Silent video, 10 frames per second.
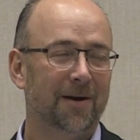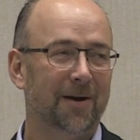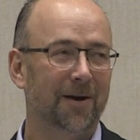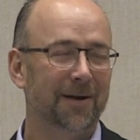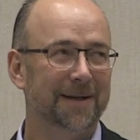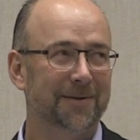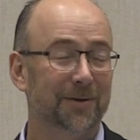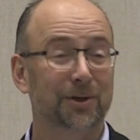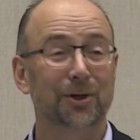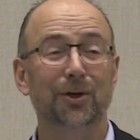are either
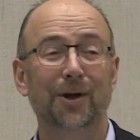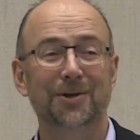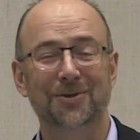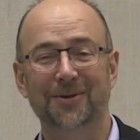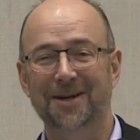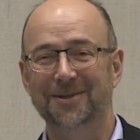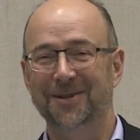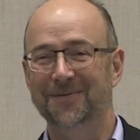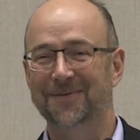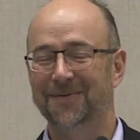encouraged or
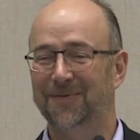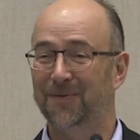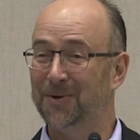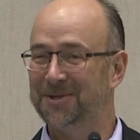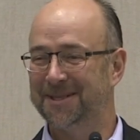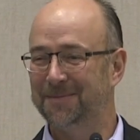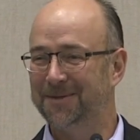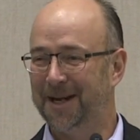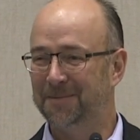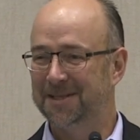actually forced
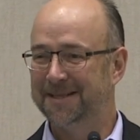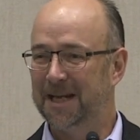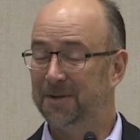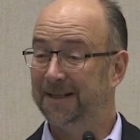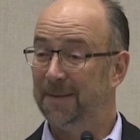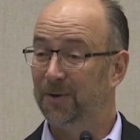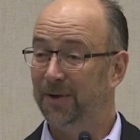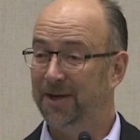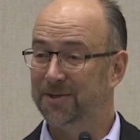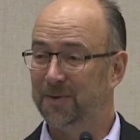sometimes to set up
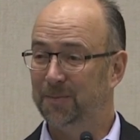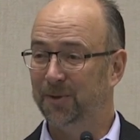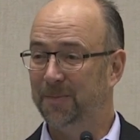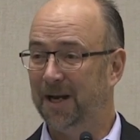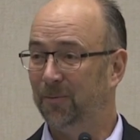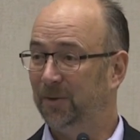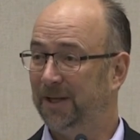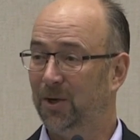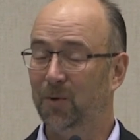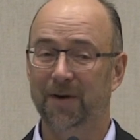collaborations with people you may not really
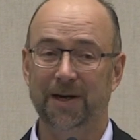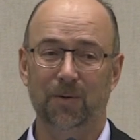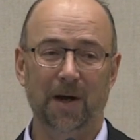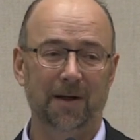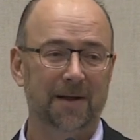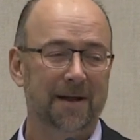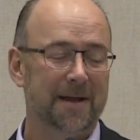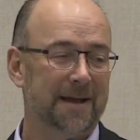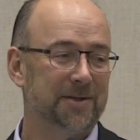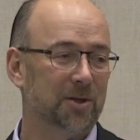know very well.
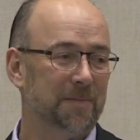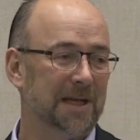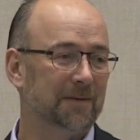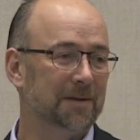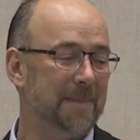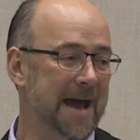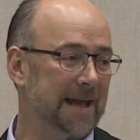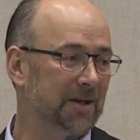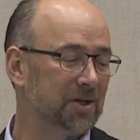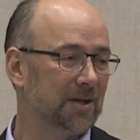And so being able to
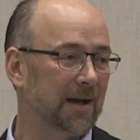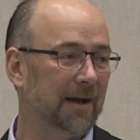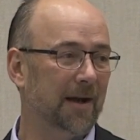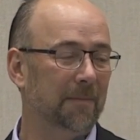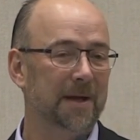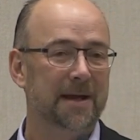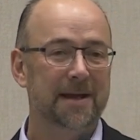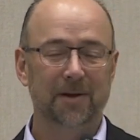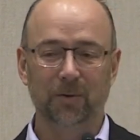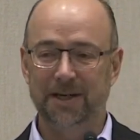manage
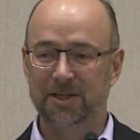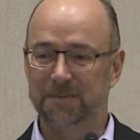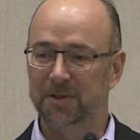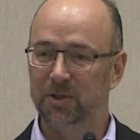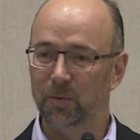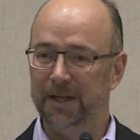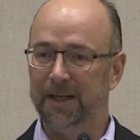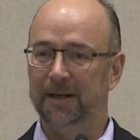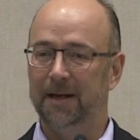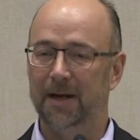relations
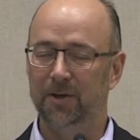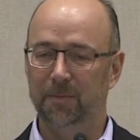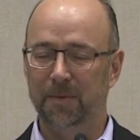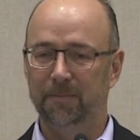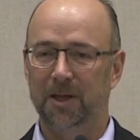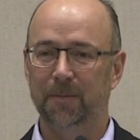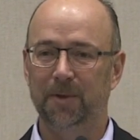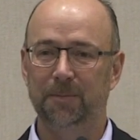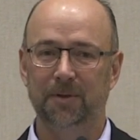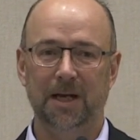between other
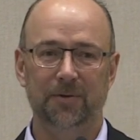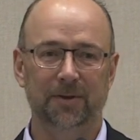people in other